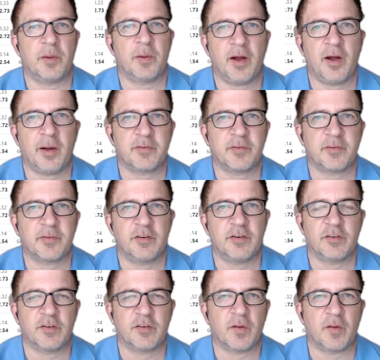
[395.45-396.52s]
my
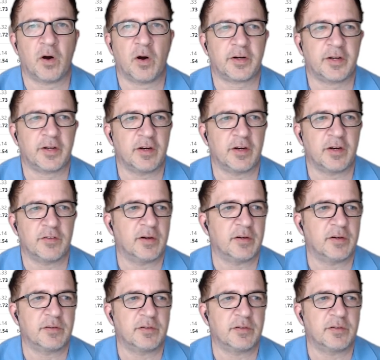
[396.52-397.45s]
observations in the market is that